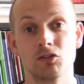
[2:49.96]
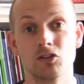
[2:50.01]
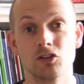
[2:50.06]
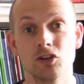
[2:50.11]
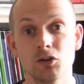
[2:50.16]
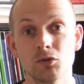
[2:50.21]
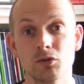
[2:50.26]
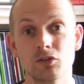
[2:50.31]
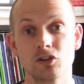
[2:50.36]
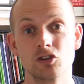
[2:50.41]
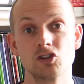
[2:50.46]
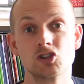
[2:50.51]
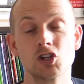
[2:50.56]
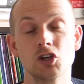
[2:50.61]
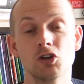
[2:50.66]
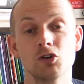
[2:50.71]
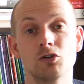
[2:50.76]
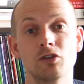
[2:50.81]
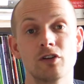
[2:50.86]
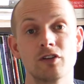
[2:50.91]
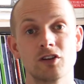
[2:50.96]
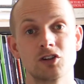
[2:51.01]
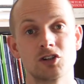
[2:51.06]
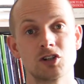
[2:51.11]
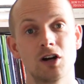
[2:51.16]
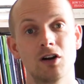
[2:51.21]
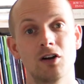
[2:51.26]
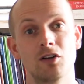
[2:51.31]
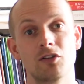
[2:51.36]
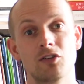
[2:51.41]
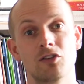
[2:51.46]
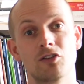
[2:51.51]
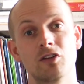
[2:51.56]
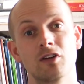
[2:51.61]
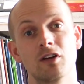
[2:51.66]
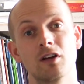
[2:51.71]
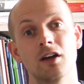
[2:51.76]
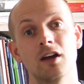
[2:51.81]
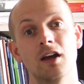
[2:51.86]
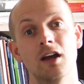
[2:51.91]
you as a tutor the chance
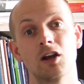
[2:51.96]
to